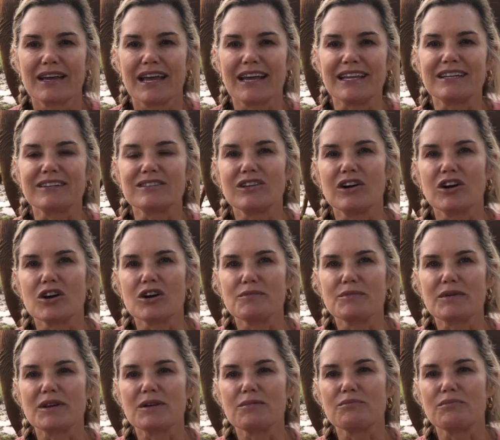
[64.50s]
an
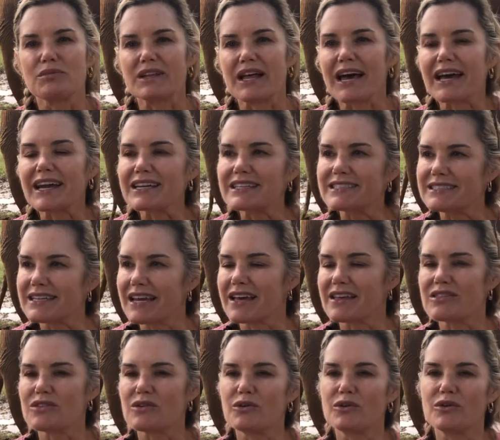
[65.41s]
alarming Black
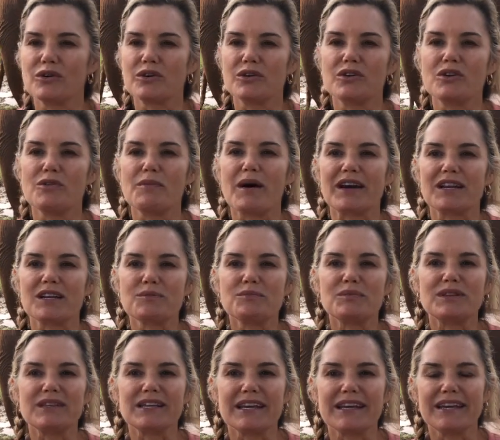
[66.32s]
Death or pneumonic
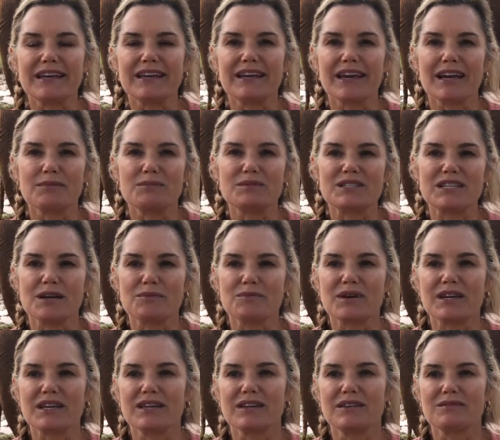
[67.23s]
plague
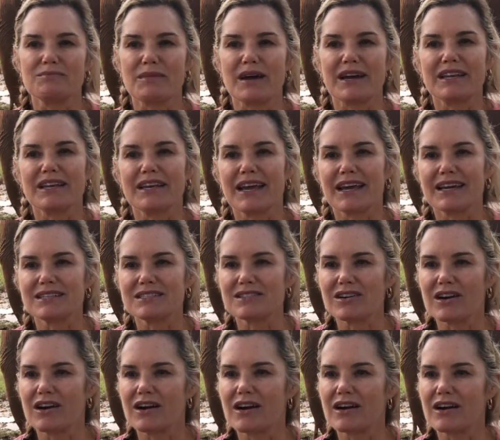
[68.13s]
epidemic in
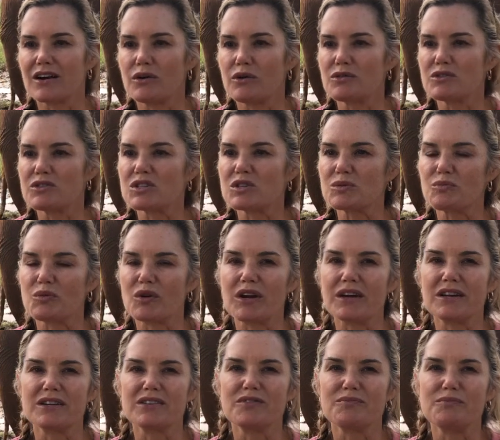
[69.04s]
Madagascar, or the
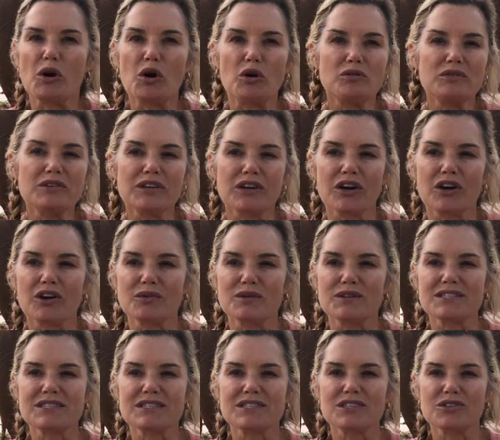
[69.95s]
spread of
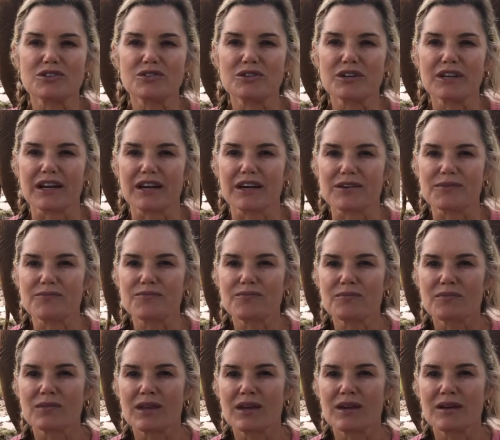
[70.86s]
polio in Syria,
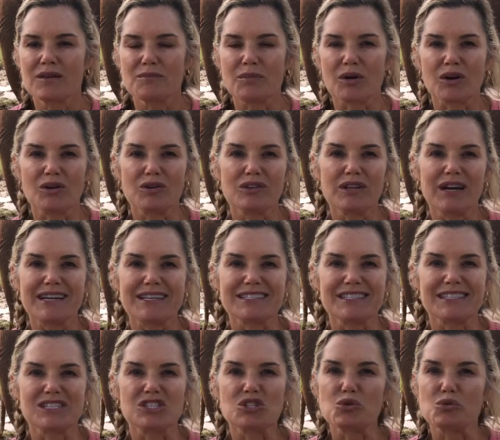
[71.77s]

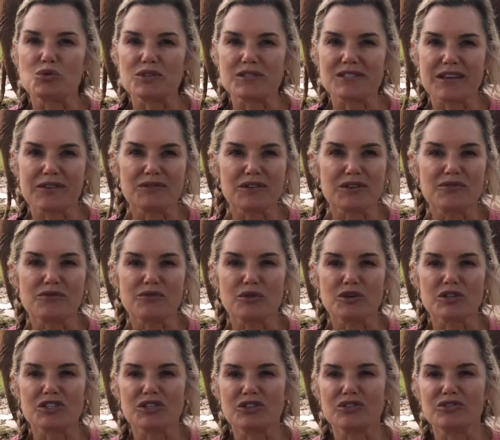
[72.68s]
paralyzing
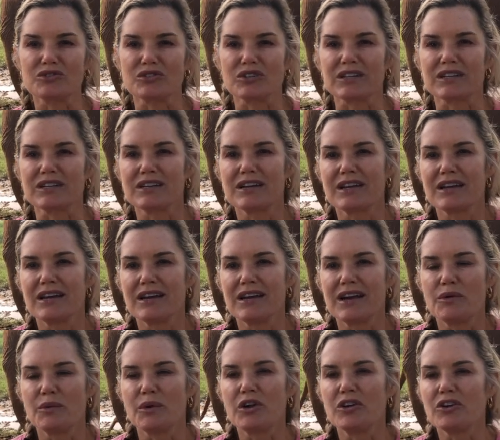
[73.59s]
74 children.
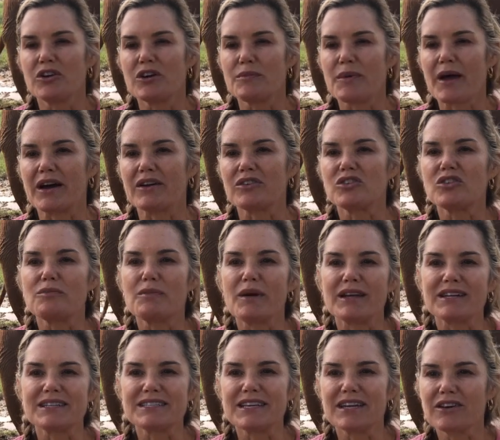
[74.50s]
We hear about
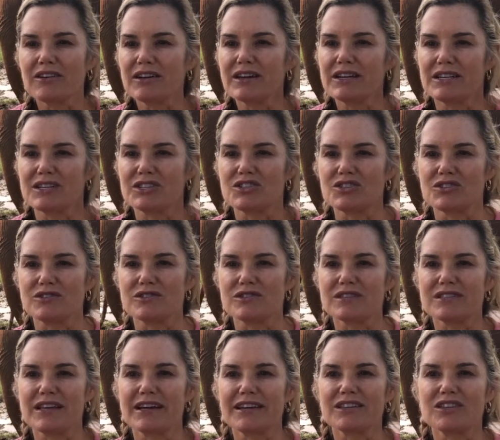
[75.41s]
humanitarian
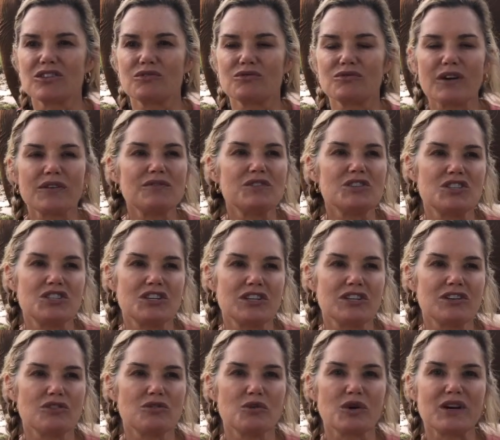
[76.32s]
issues like the
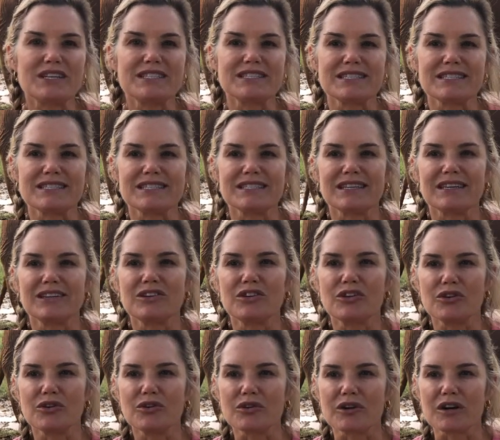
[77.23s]
refugee crisis in
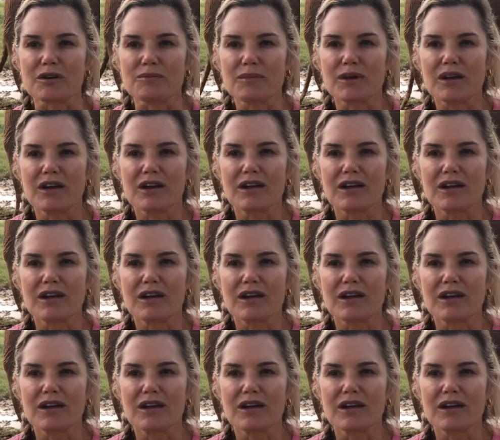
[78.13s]
Europe,